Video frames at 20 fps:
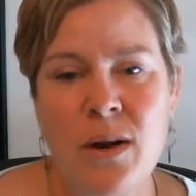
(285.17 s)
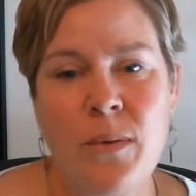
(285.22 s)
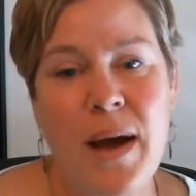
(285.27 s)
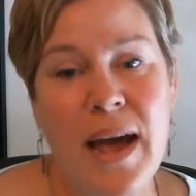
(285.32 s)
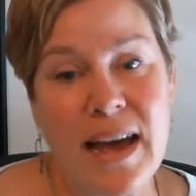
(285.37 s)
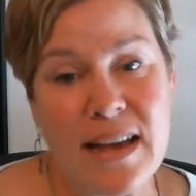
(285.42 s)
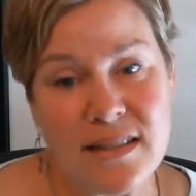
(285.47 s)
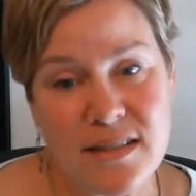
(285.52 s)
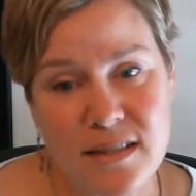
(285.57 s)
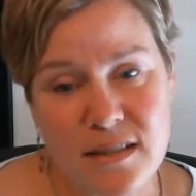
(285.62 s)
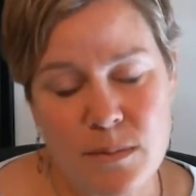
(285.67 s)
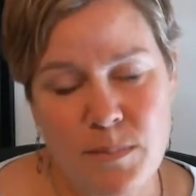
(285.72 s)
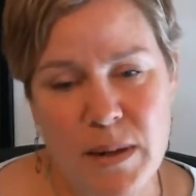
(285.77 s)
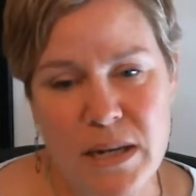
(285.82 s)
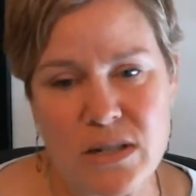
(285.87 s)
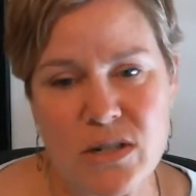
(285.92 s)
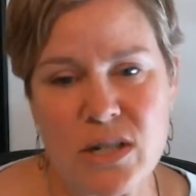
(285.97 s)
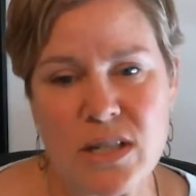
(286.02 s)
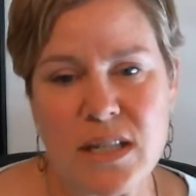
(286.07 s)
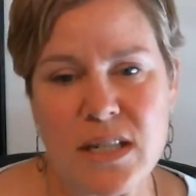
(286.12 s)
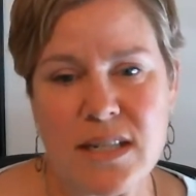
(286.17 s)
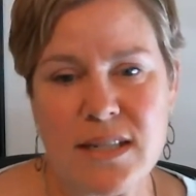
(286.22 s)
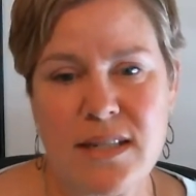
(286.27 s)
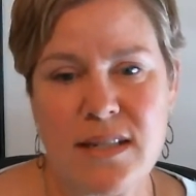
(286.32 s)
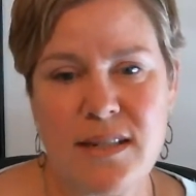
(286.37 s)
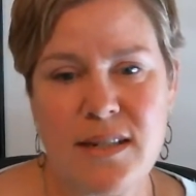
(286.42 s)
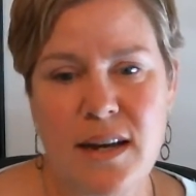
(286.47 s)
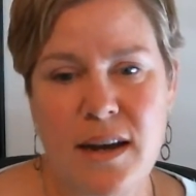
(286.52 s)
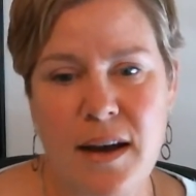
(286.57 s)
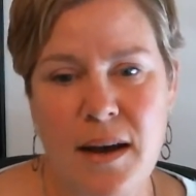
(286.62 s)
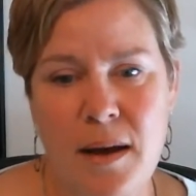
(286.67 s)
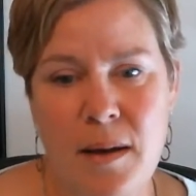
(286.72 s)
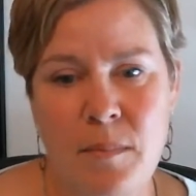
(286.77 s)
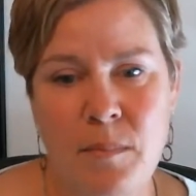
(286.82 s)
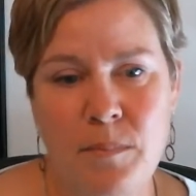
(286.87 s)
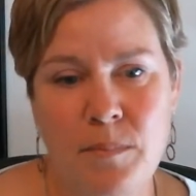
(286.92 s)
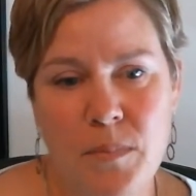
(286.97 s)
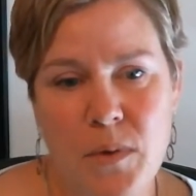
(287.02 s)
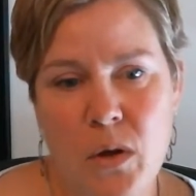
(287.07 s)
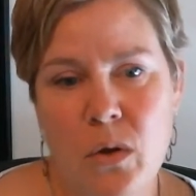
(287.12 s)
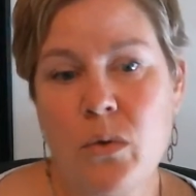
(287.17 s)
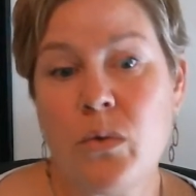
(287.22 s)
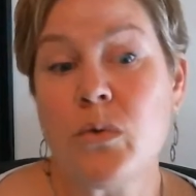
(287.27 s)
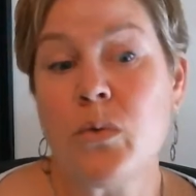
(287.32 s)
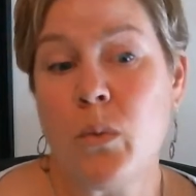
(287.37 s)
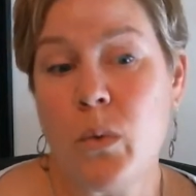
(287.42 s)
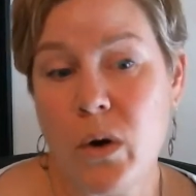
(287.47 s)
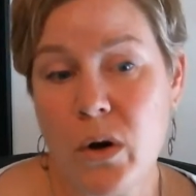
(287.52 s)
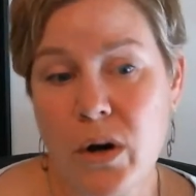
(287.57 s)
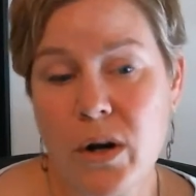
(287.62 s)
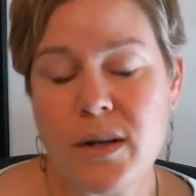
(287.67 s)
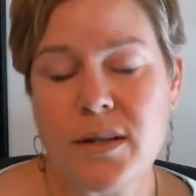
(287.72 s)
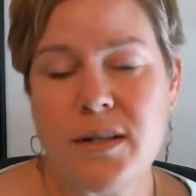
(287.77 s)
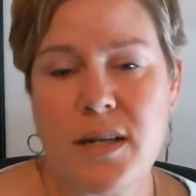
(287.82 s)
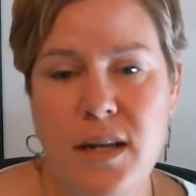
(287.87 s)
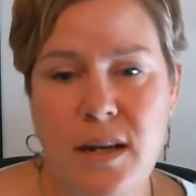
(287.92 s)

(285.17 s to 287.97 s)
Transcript: as a specialist who's worked